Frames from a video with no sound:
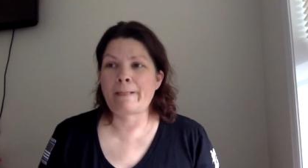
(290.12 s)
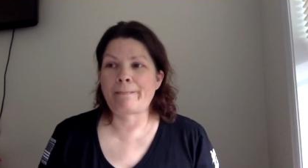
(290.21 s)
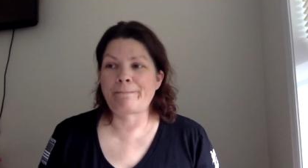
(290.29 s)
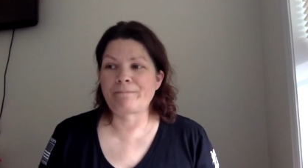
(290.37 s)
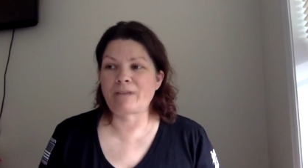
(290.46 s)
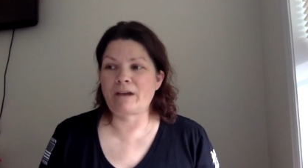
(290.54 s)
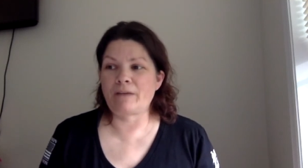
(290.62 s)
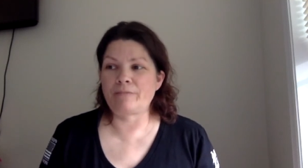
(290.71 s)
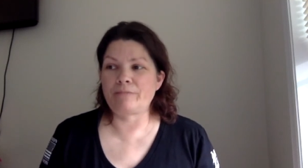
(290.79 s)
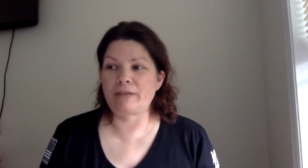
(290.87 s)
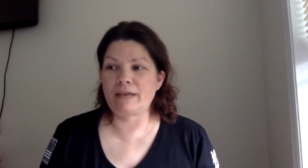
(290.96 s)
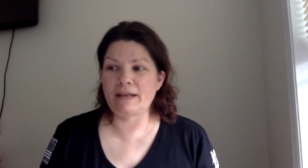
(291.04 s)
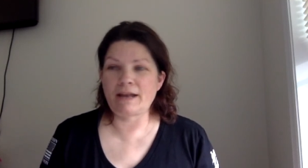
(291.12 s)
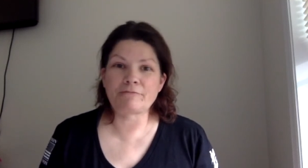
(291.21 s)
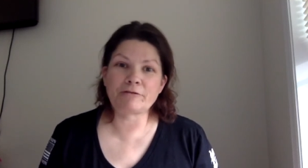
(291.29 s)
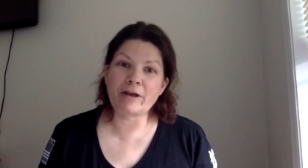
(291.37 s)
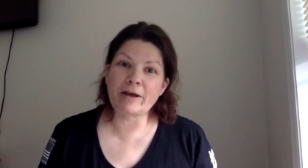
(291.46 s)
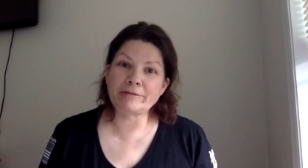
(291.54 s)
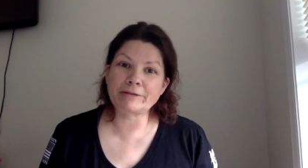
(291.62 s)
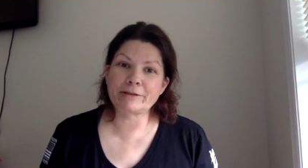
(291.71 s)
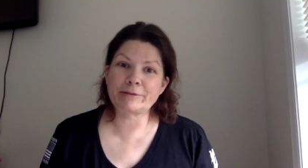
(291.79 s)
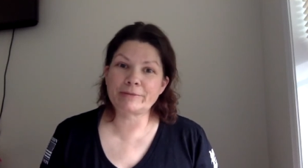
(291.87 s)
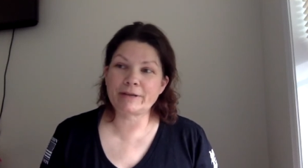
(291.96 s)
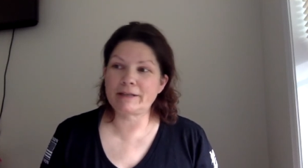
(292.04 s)
And after that,
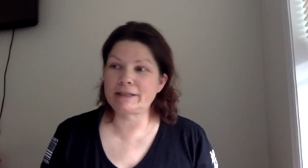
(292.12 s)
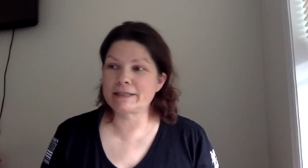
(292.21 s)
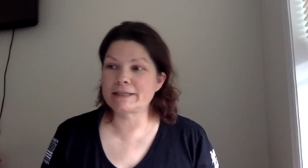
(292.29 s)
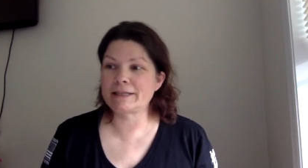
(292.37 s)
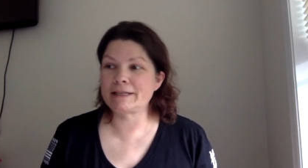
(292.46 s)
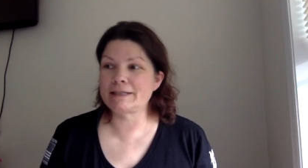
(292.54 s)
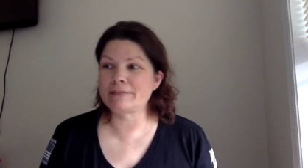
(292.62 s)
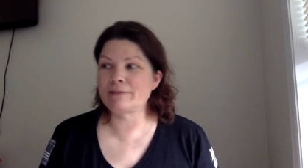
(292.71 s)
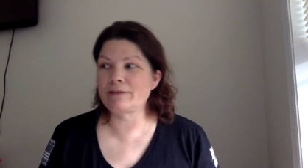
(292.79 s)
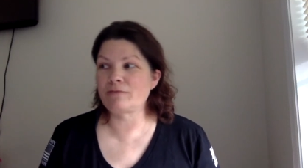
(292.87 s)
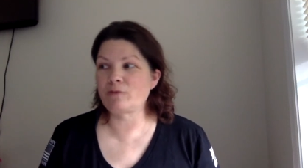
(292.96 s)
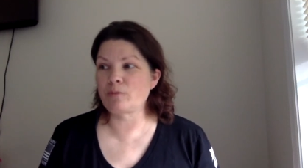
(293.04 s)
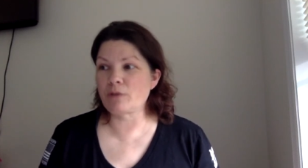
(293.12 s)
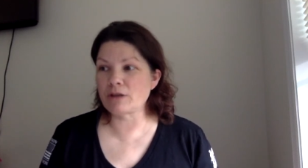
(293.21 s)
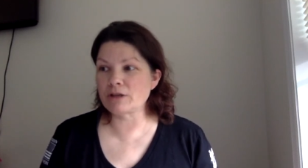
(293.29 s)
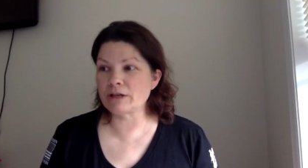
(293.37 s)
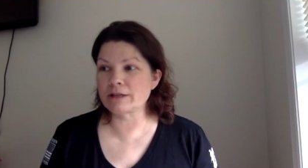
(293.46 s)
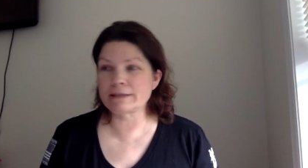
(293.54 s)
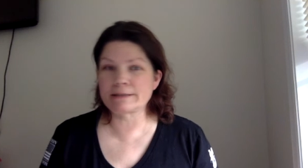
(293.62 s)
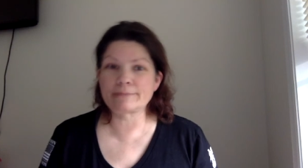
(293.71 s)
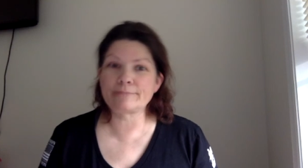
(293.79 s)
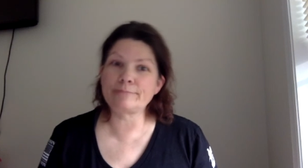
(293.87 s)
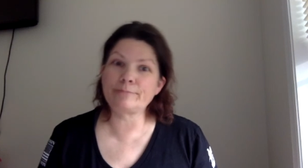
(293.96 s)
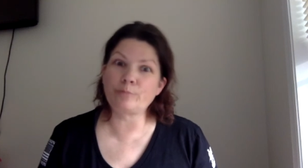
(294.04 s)
unless I need something for projects,
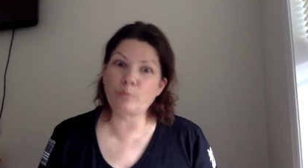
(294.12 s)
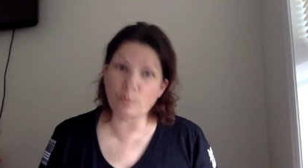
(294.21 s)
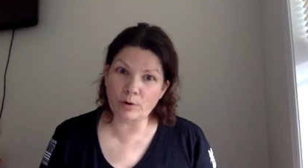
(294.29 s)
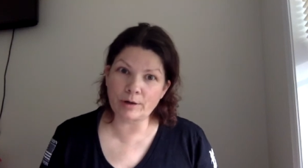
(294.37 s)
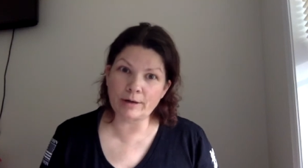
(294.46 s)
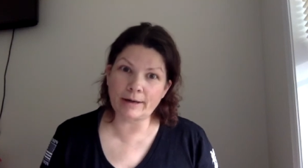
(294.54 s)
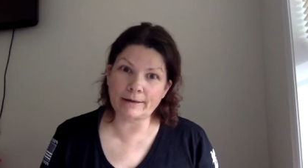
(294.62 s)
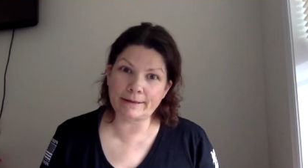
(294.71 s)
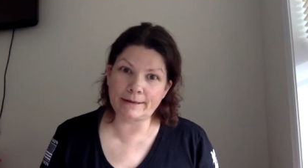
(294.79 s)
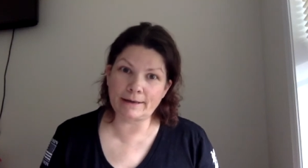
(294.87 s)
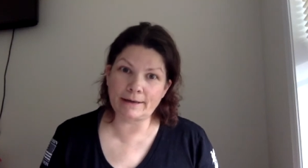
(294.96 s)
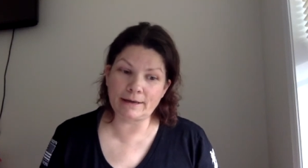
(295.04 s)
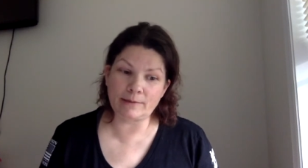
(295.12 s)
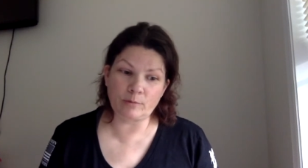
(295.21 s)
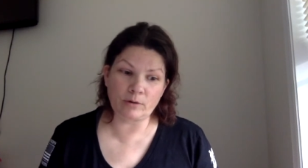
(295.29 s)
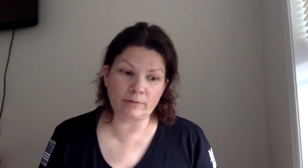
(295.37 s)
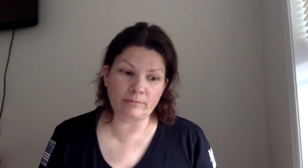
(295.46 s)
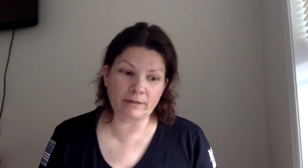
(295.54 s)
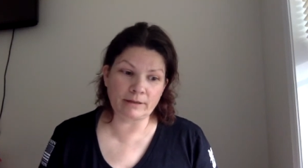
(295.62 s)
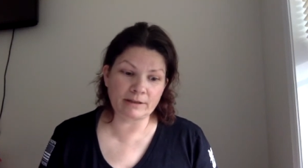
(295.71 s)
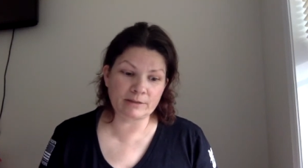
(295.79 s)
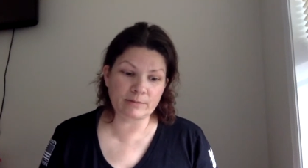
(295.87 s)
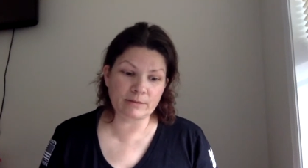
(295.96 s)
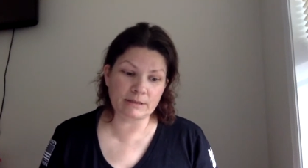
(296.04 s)
we're not getting any more. My
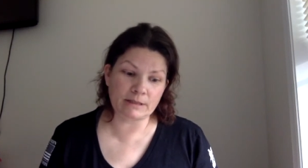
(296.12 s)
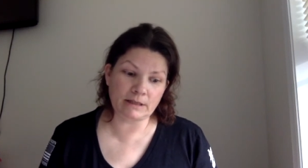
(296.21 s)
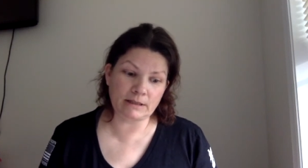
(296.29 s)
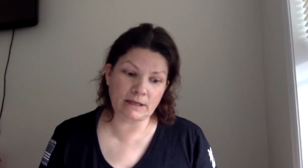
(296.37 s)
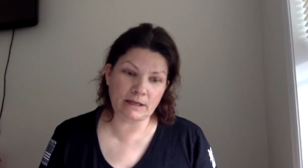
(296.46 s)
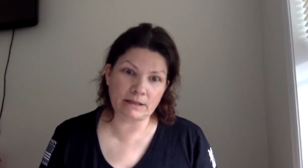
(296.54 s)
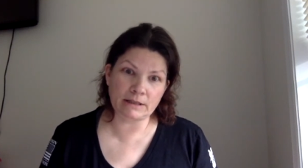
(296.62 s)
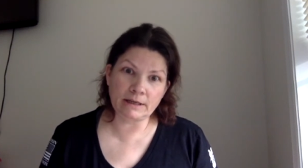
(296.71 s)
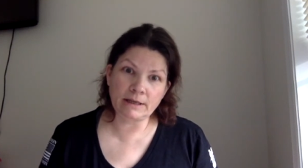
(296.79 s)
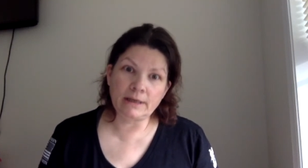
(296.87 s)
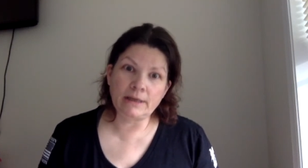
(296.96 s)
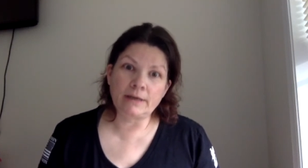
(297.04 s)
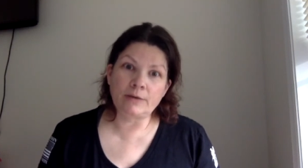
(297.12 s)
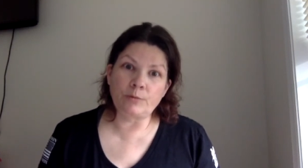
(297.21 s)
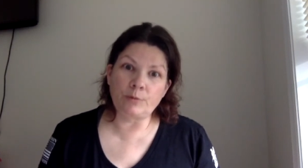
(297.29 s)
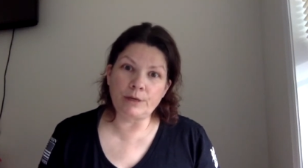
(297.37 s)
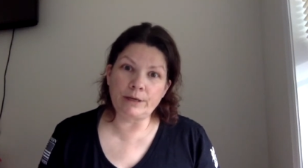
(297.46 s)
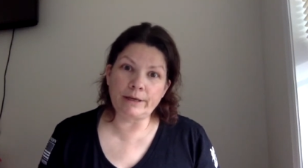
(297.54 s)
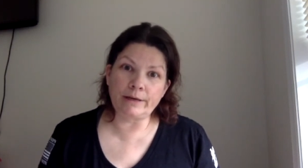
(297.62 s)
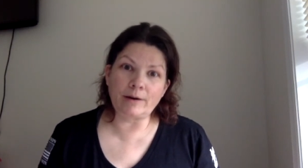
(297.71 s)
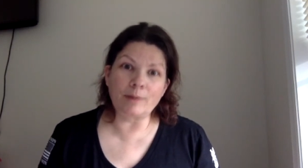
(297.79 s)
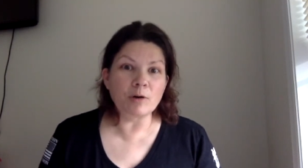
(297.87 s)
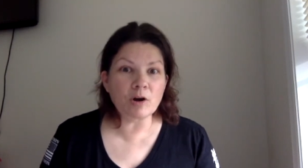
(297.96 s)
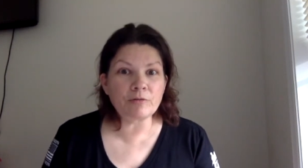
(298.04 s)
husband said that we are
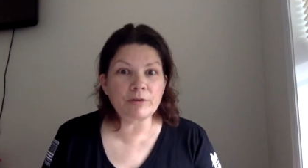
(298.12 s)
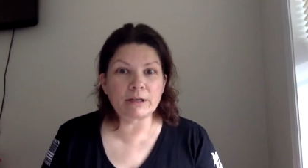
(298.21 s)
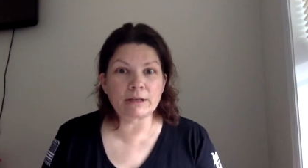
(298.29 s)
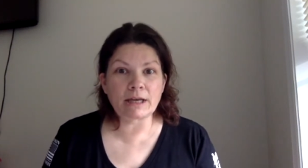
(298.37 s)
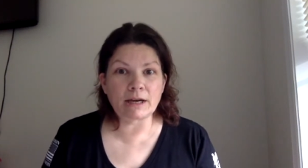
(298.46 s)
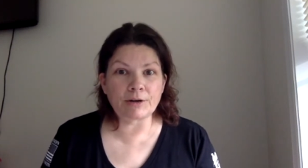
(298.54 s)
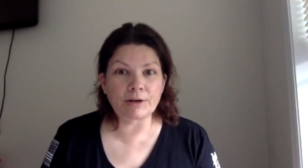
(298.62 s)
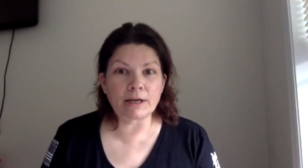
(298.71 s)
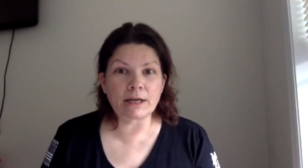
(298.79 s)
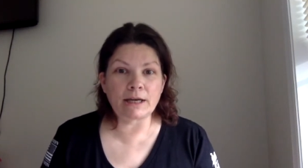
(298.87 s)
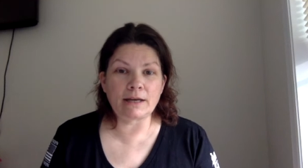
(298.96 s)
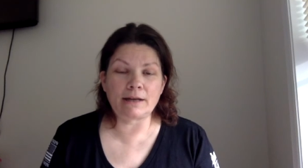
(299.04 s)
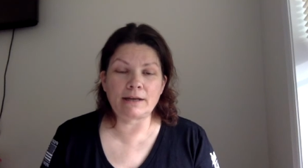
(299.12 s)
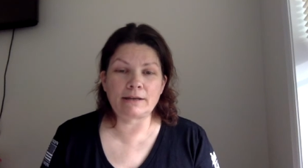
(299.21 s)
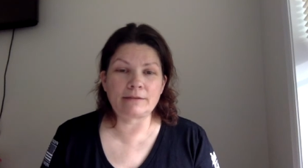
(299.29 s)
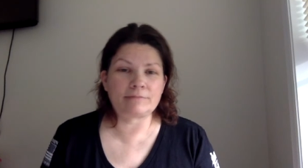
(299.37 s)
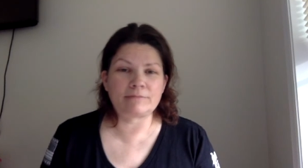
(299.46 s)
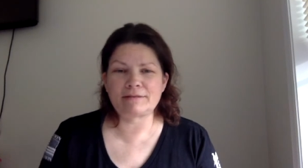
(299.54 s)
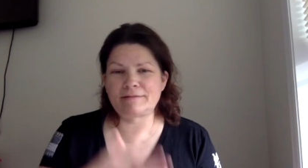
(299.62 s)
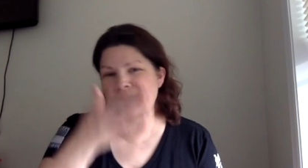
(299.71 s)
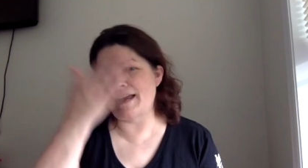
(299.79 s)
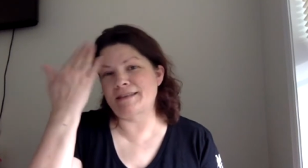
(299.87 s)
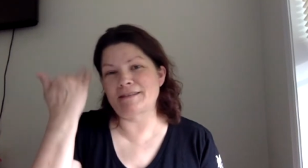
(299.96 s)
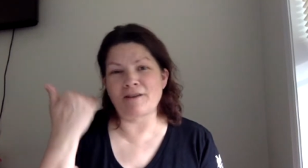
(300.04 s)
moving, Carey, and it
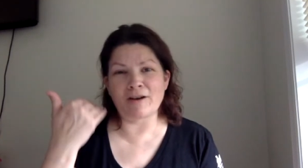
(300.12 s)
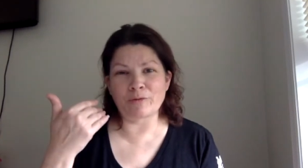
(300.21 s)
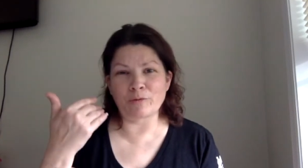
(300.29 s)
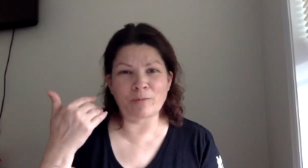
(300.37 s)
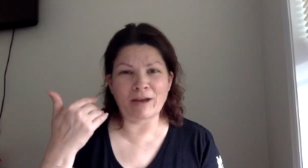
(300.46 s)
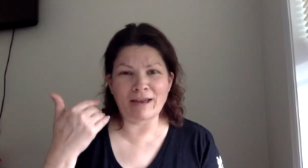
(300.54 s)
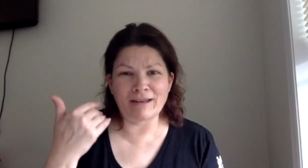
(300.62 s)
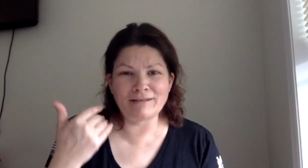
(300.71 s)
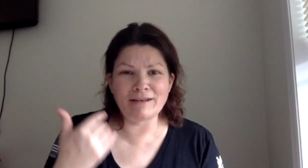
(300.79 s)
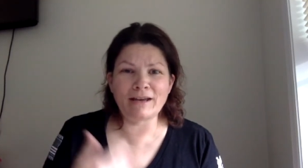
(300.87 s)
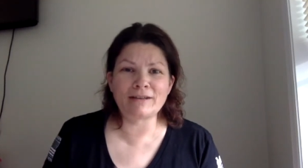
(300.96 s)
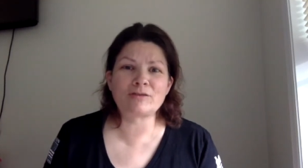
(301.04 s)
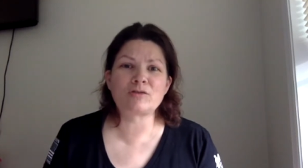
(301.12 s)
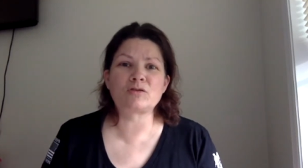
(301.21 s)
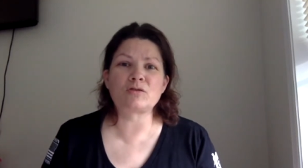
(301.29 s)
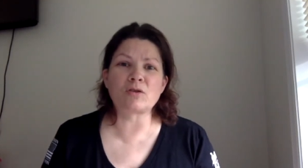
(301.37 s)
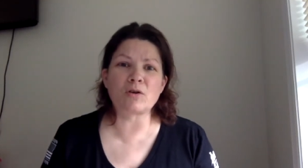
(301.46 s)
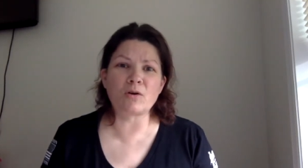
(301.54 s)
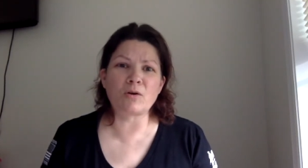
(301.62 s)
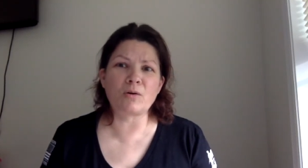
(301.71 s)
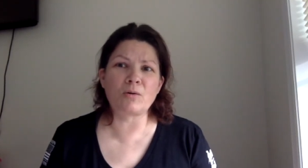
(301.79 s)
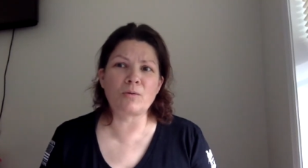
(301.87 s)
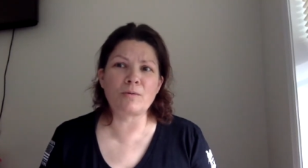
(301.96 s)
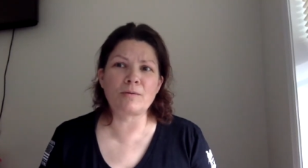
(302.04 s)
hasn't gotten through my head yet,
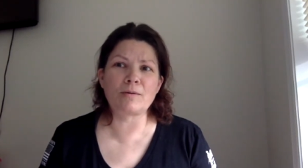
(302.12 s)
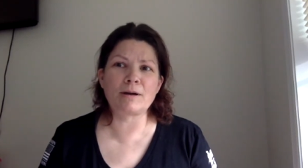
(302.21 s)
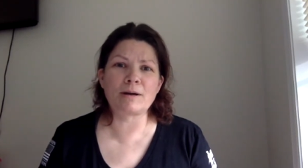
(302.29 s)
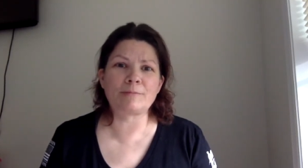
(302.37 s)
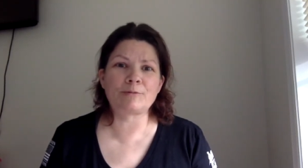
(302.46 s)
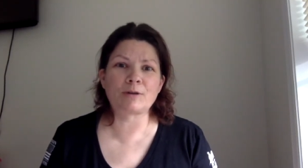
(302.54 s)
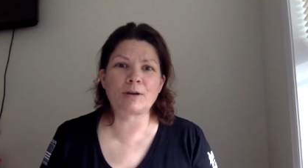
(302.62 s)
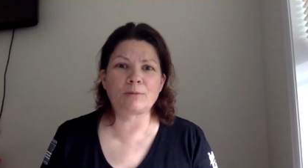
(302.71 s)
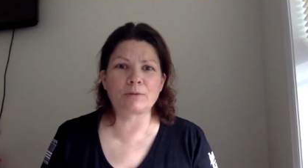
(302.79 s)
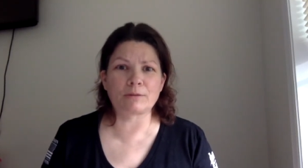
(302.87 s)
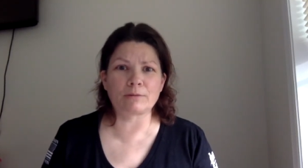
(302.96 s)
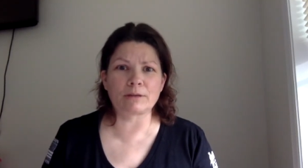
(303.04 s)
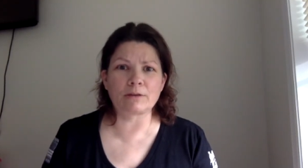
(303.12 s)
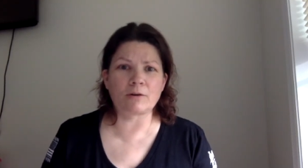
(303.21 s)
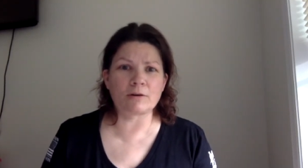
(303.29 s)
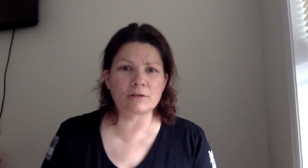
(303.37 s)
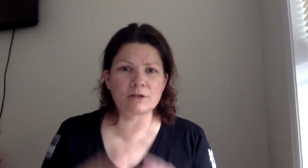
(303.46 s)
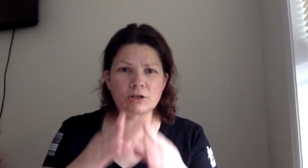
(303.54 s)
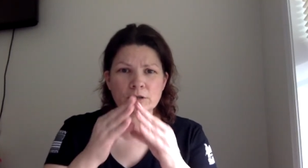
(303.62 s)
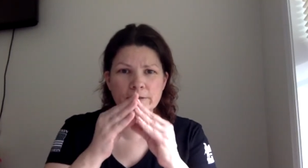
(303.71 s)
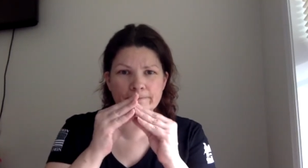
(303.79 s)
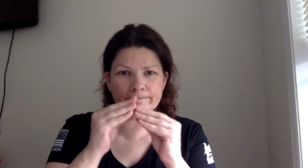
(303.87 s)
so I'm trying really, really hard to just,